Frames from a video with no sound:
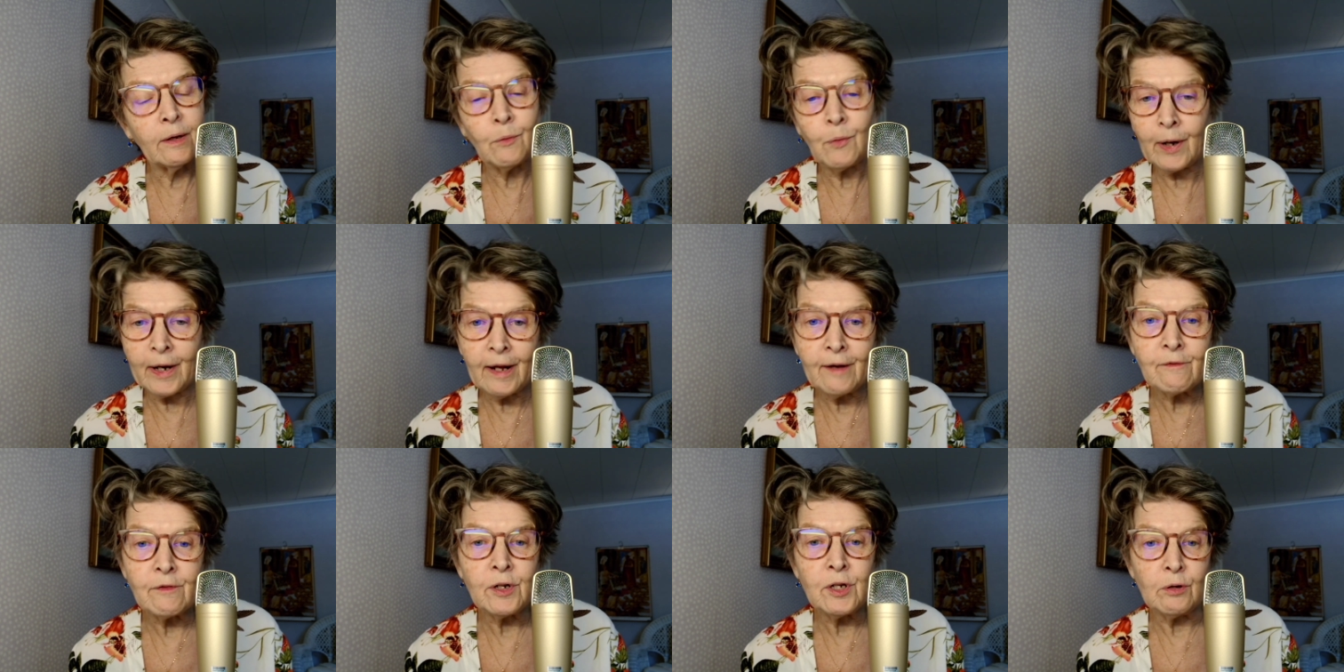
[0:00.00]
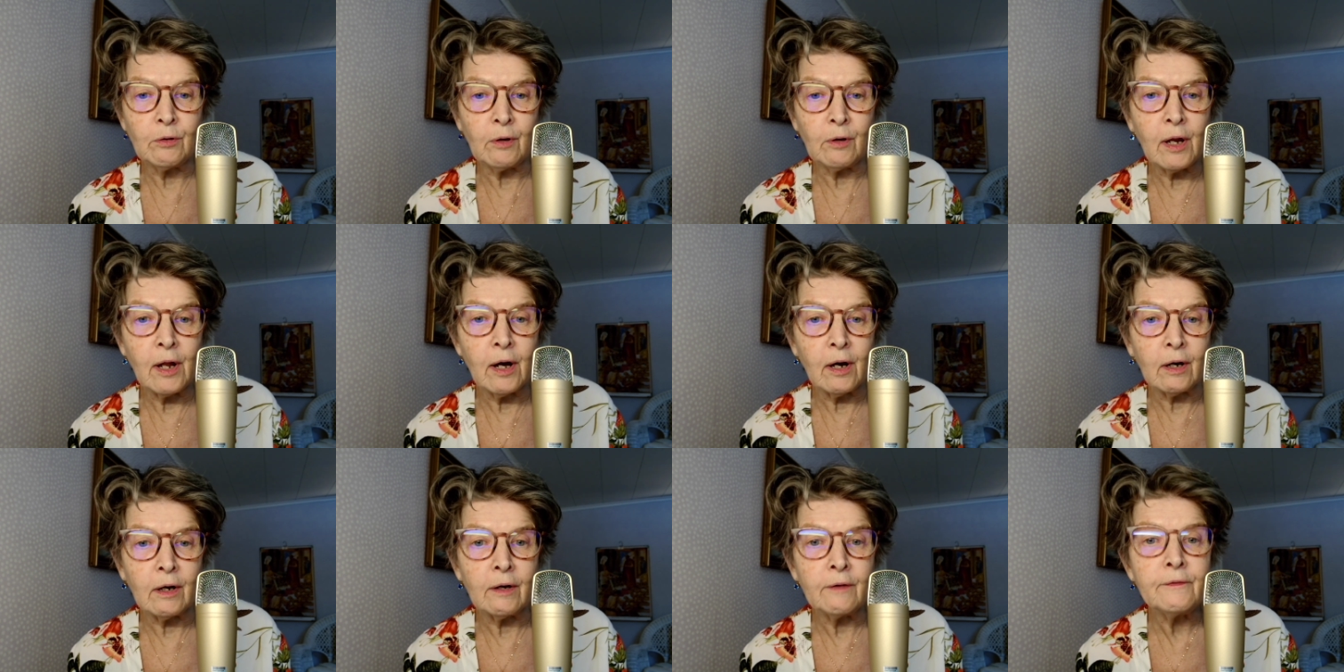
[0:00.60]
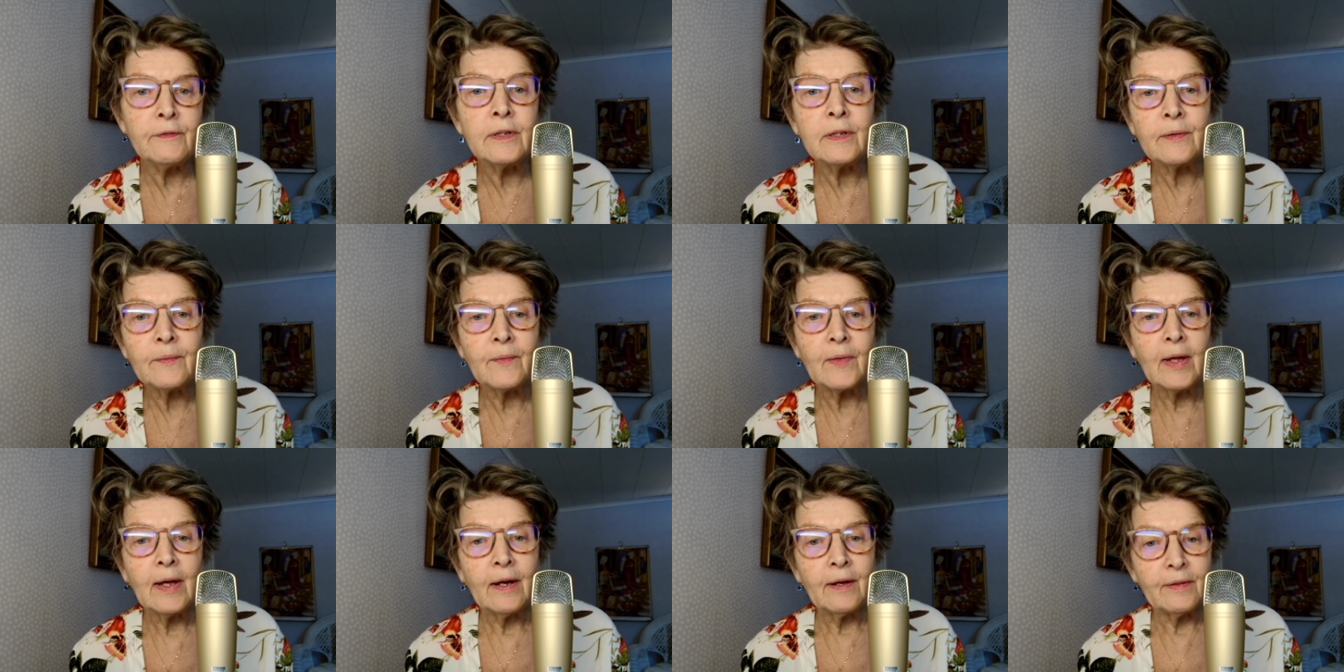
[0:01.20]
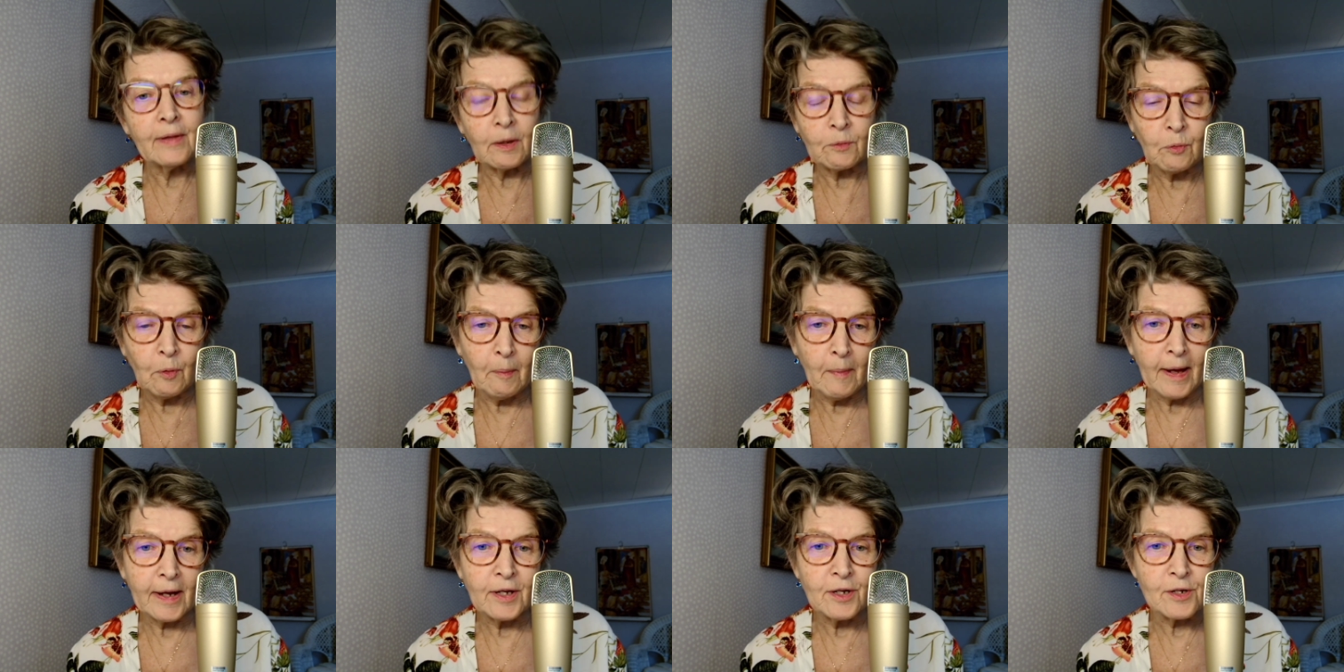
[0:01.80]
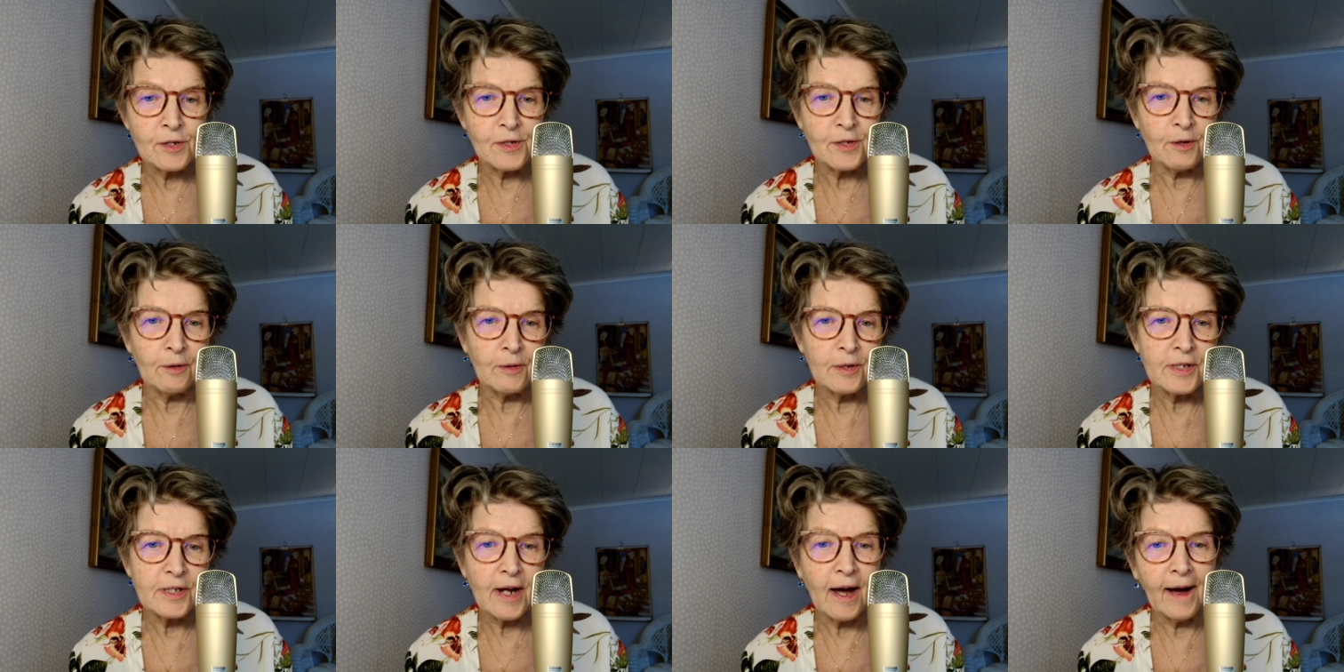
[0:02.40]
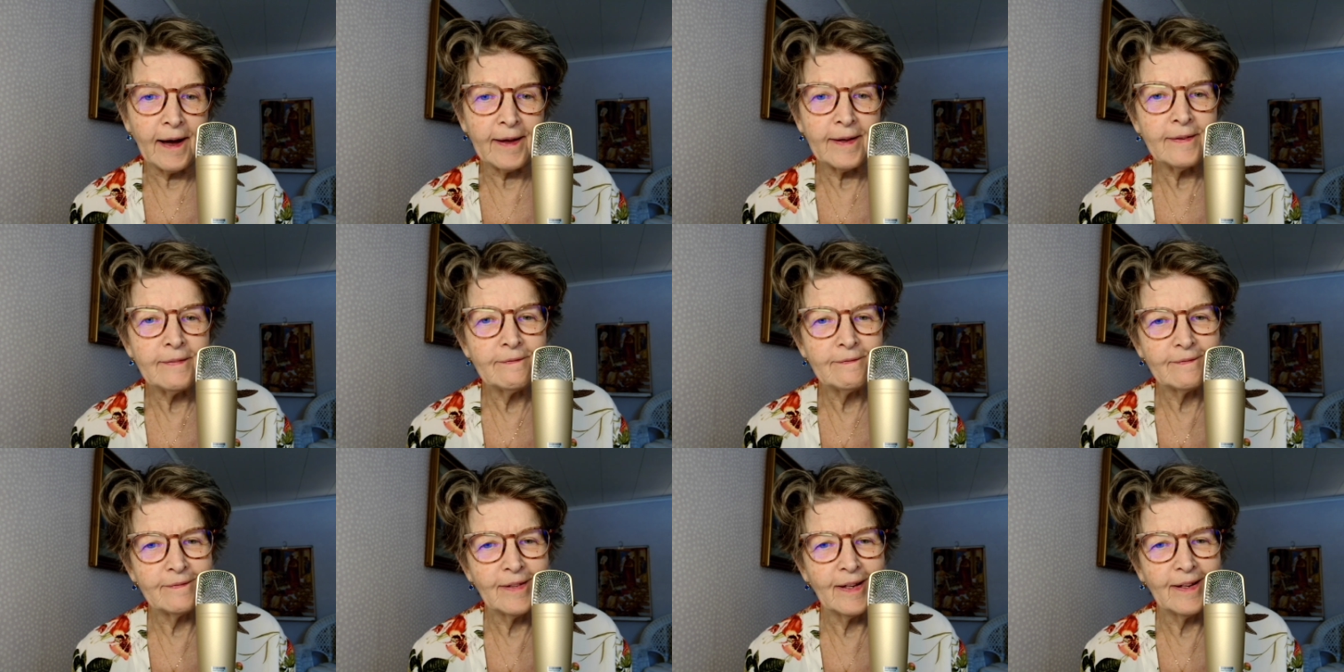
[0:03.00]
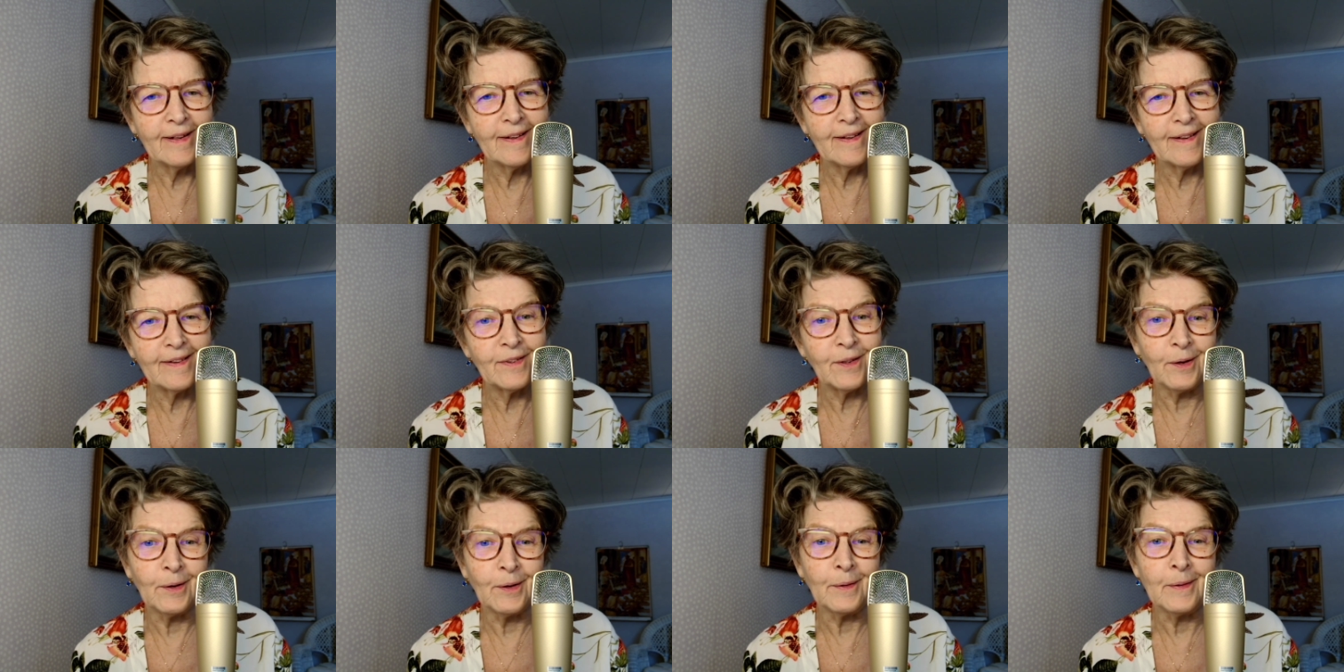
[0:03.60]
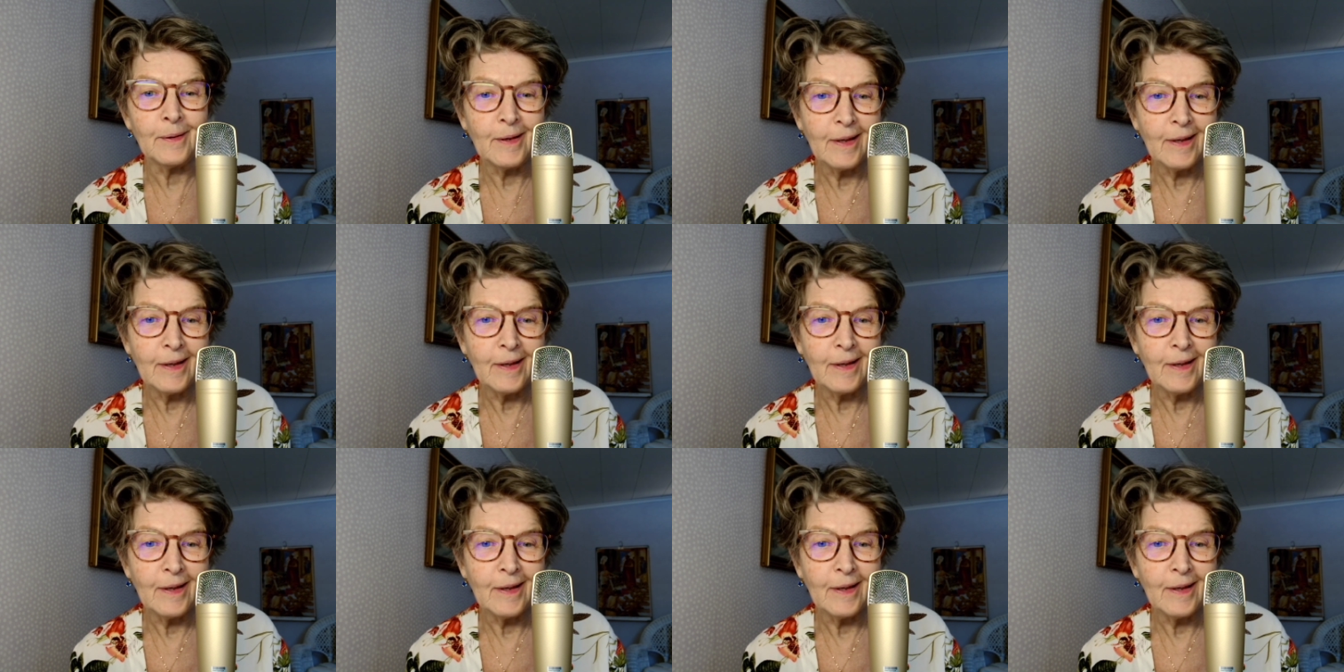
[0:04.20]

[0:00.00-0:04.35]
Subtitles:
Whatever you love, that will make your soul shine. So